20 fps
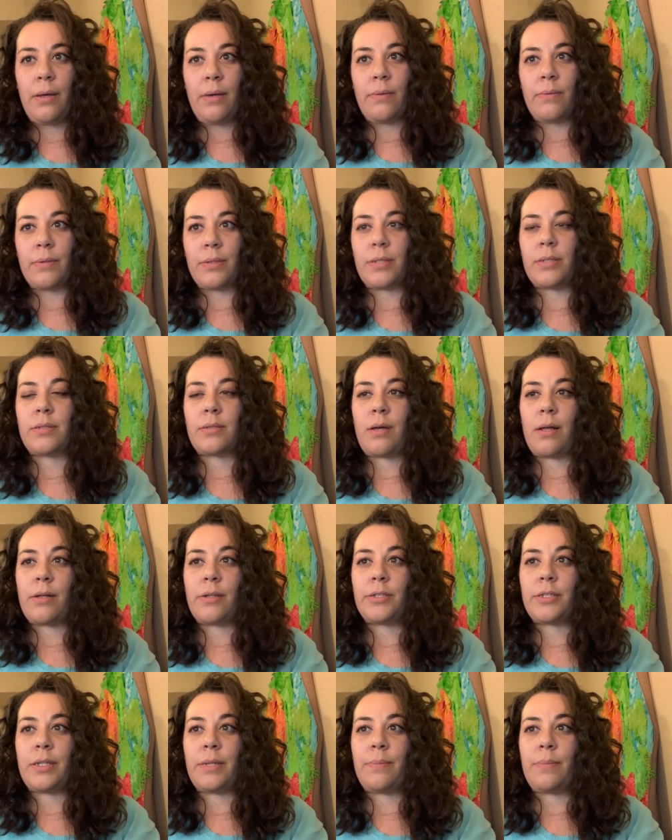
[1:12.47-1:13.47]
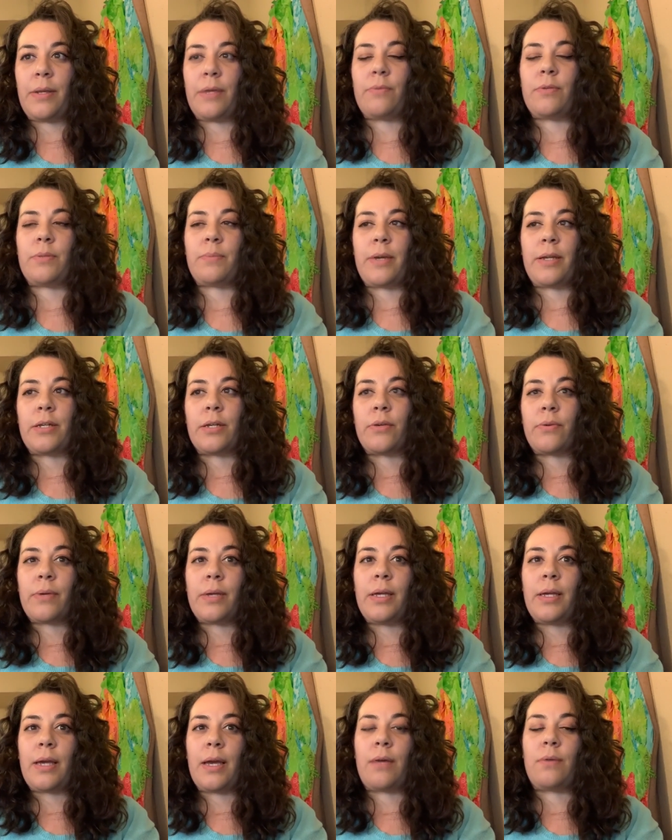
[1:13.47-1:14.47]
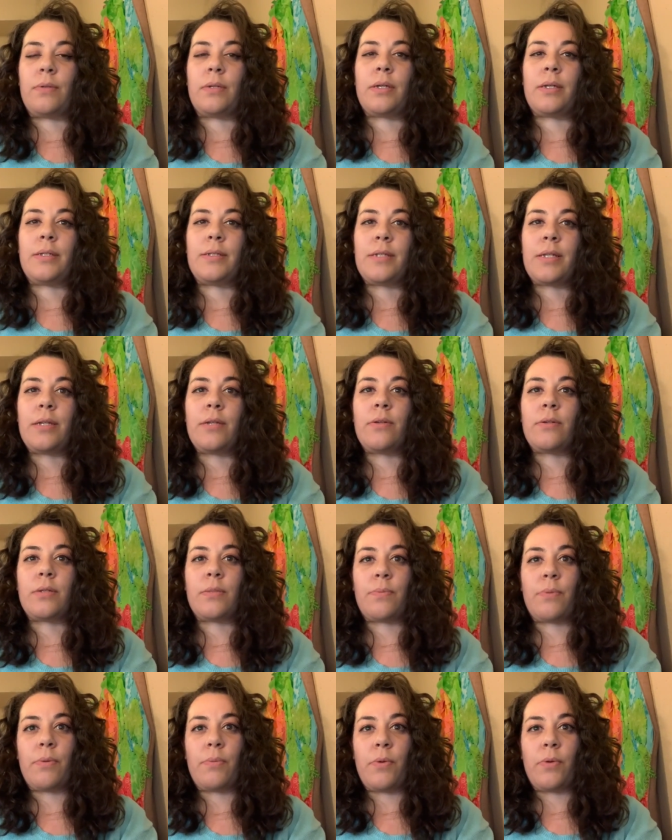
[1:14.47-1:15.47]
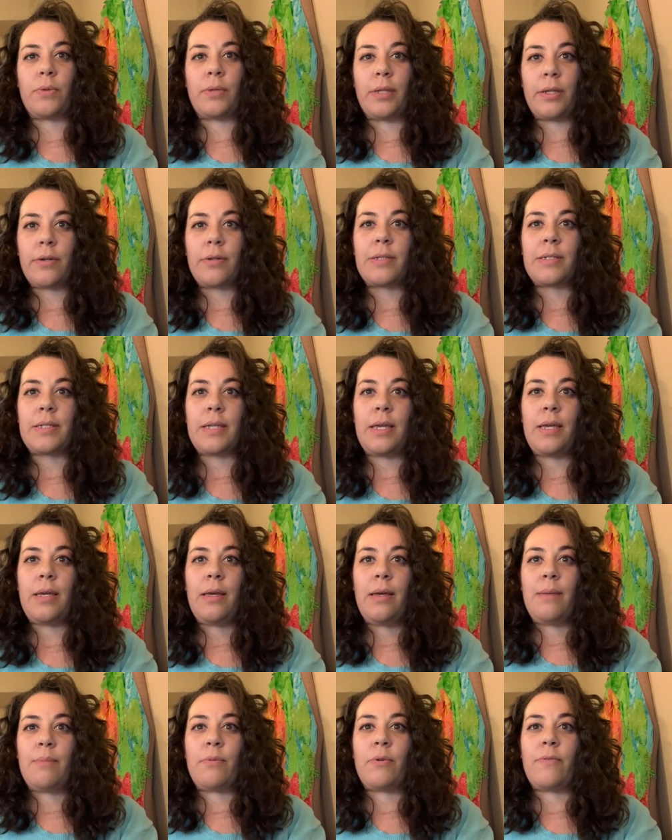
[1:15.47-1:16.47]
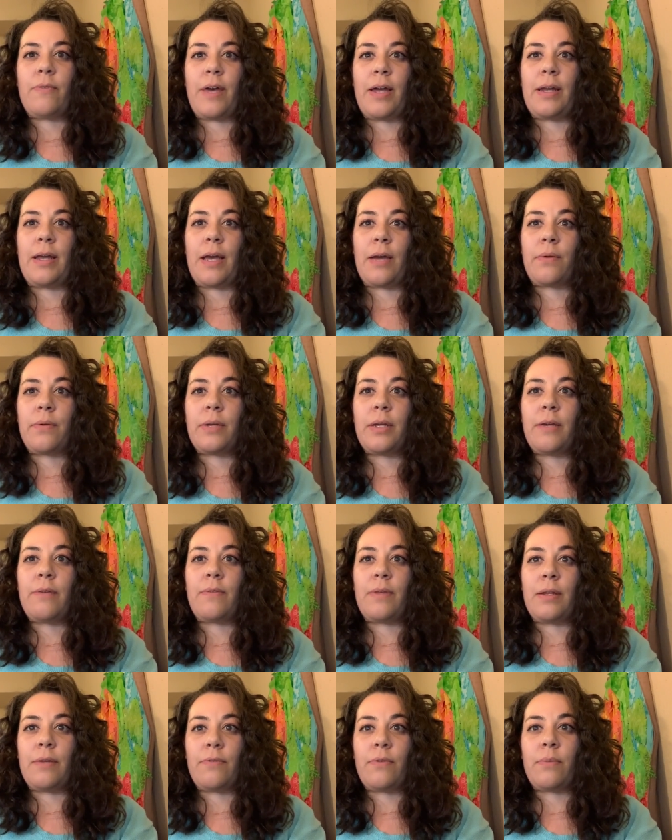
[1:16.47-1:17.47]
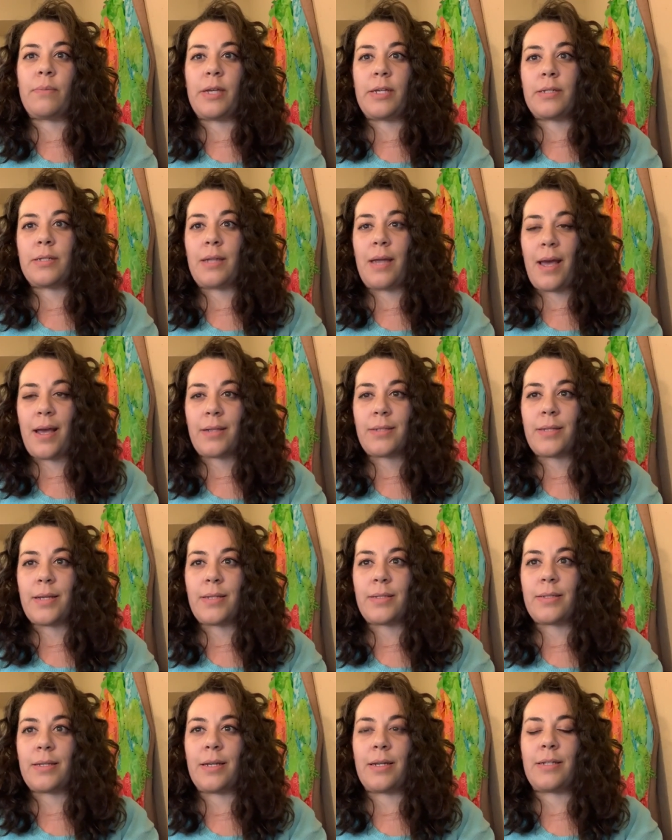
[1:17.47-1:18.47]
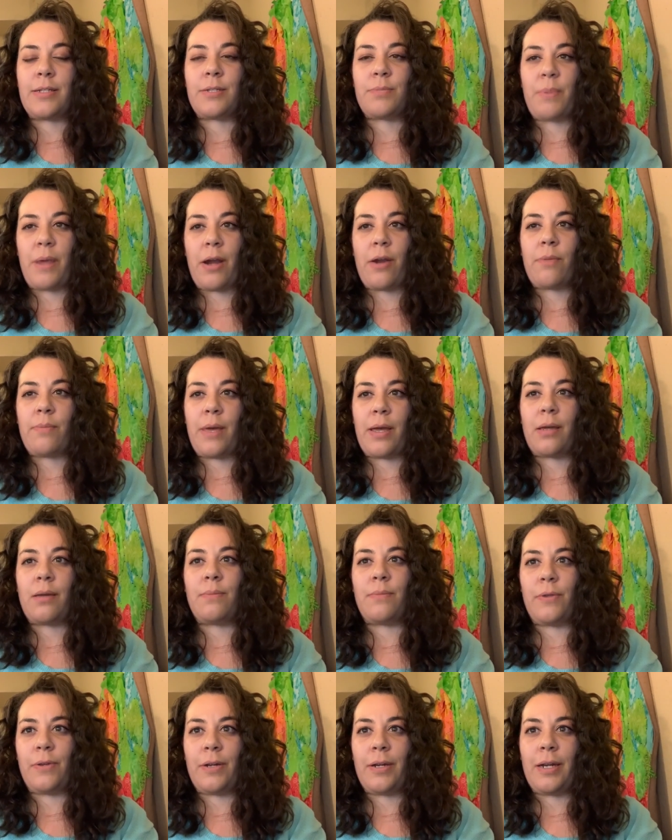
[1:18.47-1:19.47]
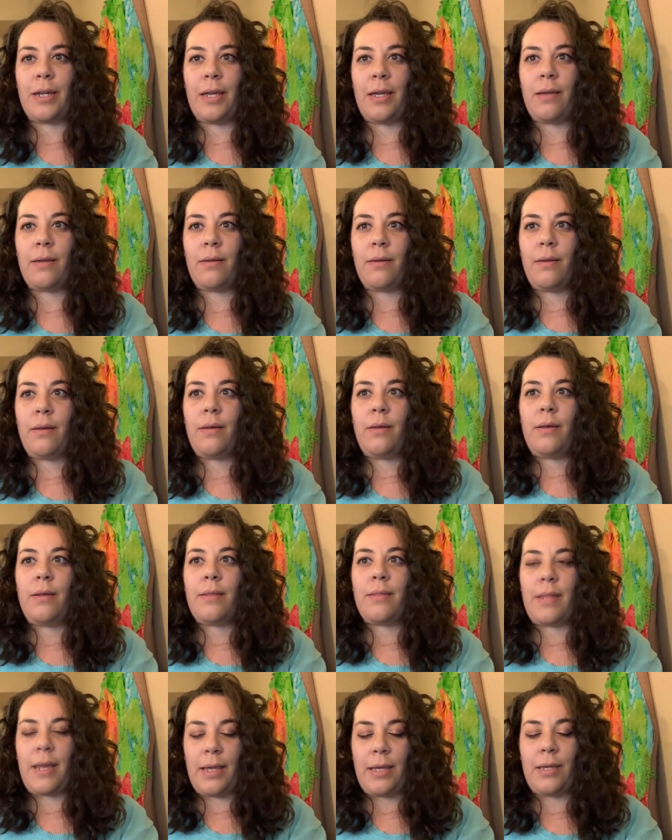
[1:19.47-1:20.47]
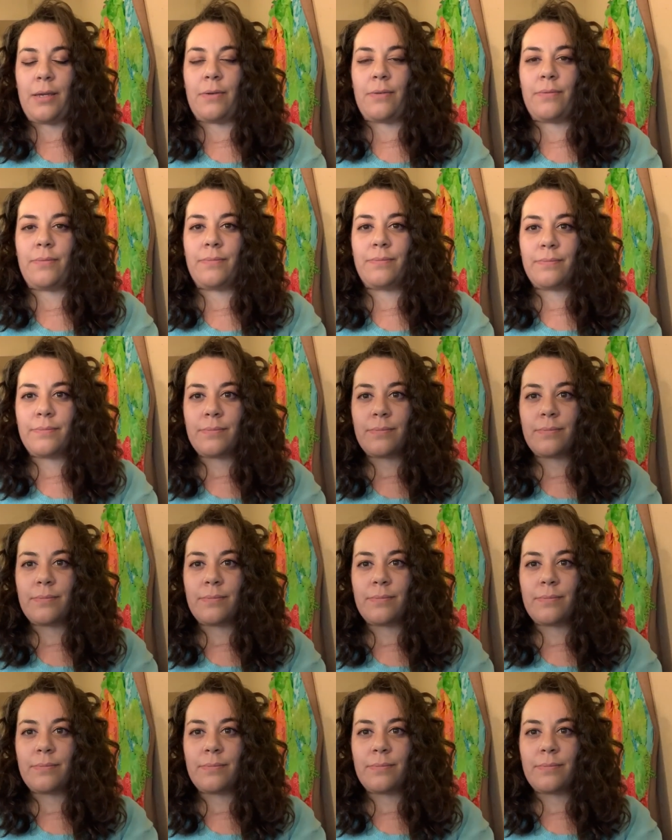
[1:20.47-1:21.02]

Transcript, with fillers: With the scholarship and with my degree, I will continue to promote literacy, provide equity of information access, and inspire my community. Thank you.